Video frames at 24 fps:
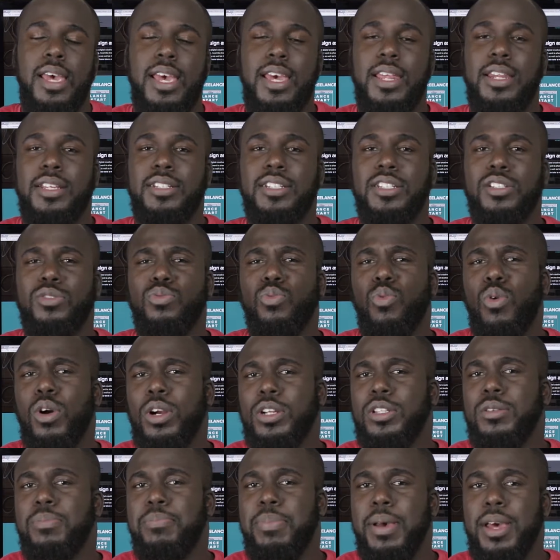And it just
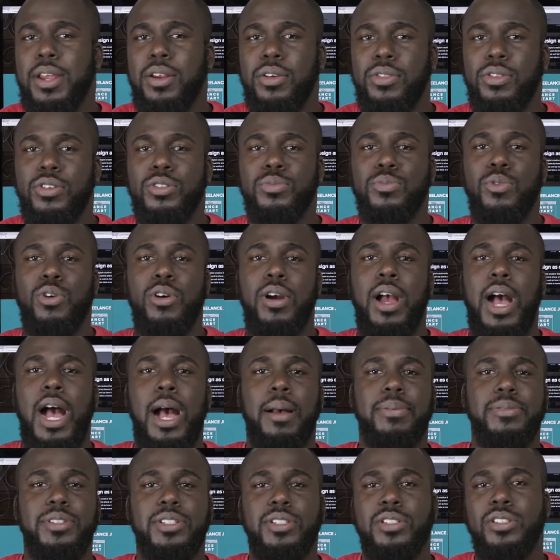worked better. There's more
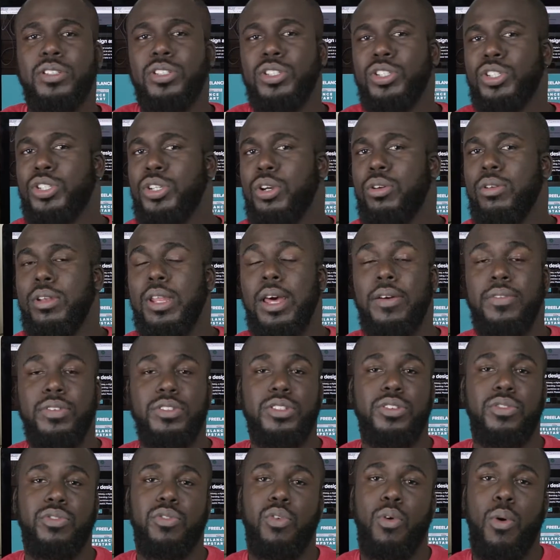options to show
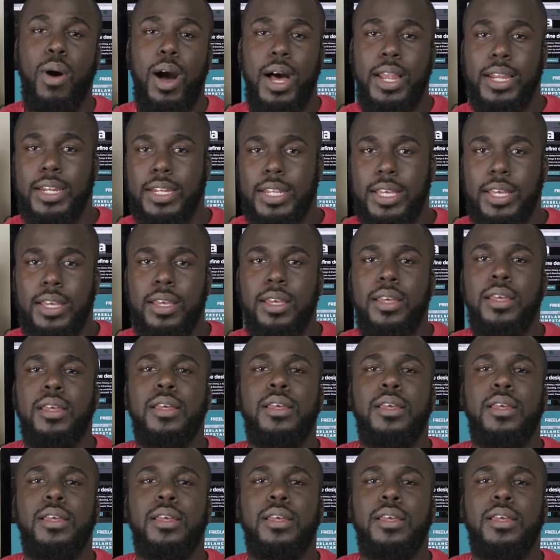levels of quality.